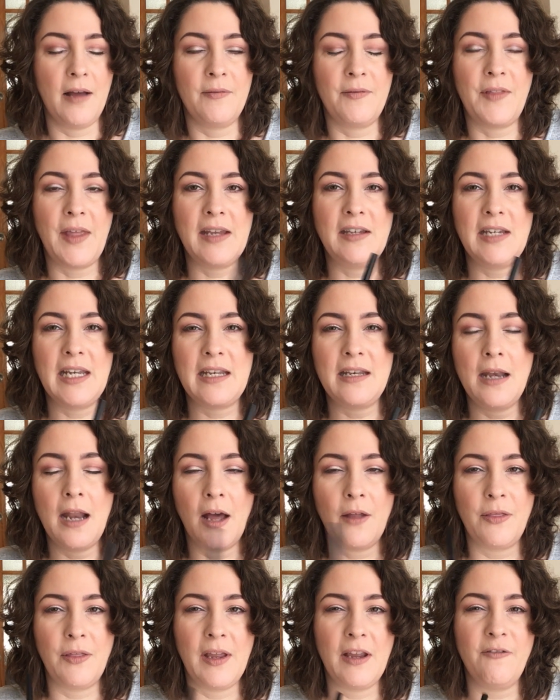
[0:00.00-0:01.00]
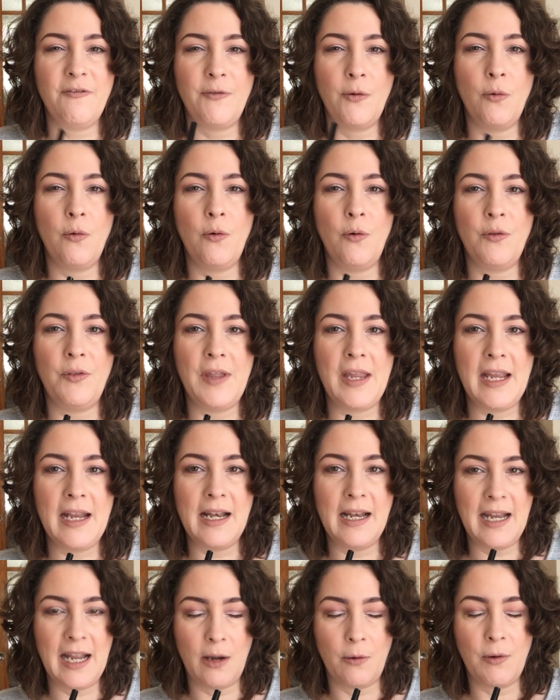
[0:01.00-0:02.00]
they did nothing for the
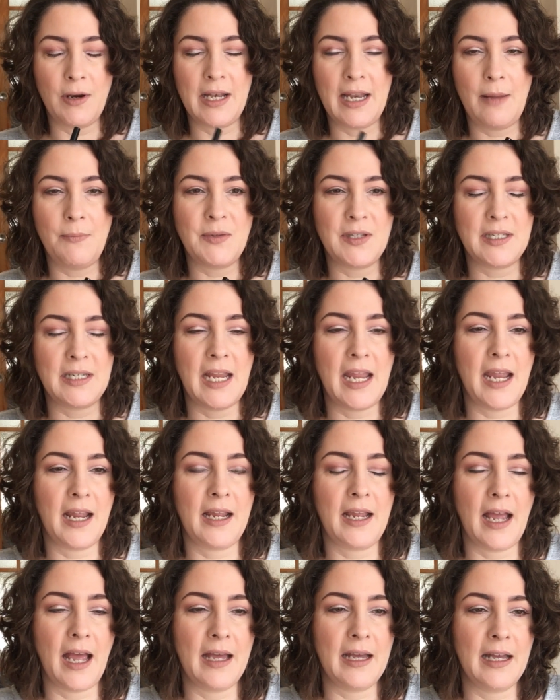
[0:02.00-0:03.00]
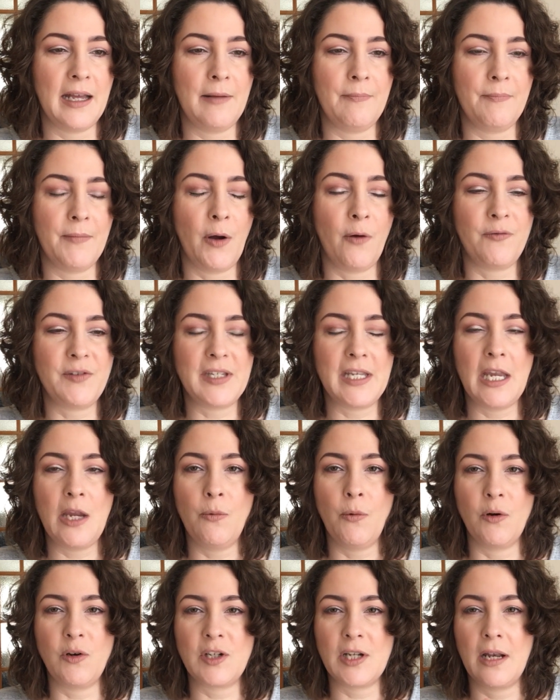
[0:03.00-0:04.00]
liquid lipstick. Obviously you
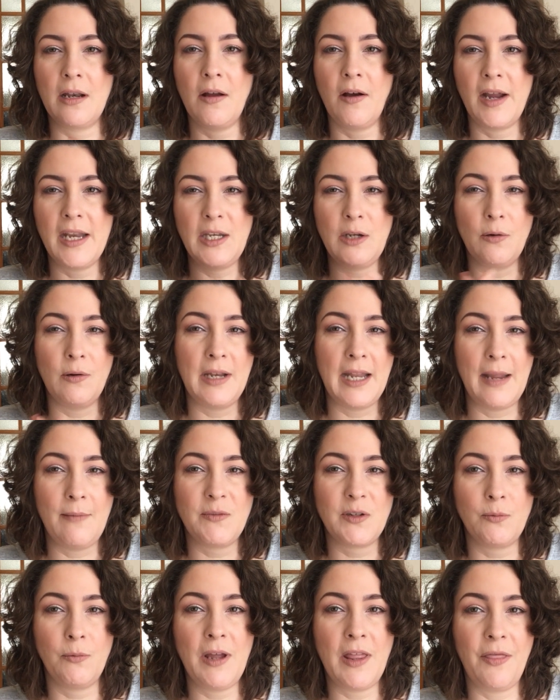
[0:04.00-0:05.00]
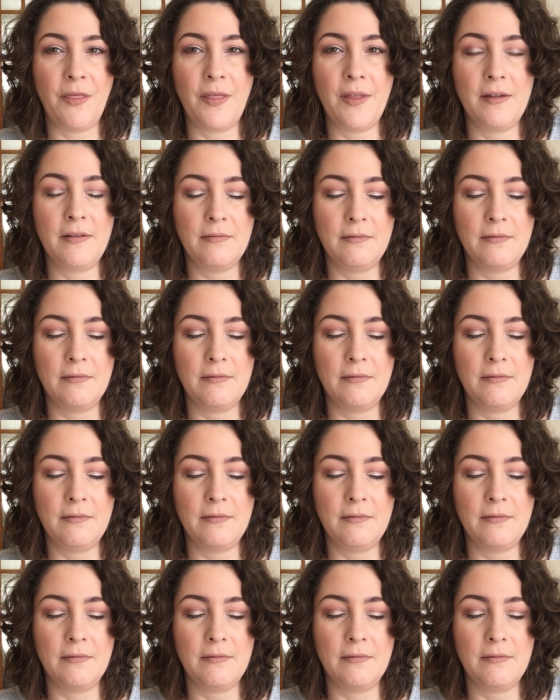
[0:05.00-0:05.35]
want to line your lips with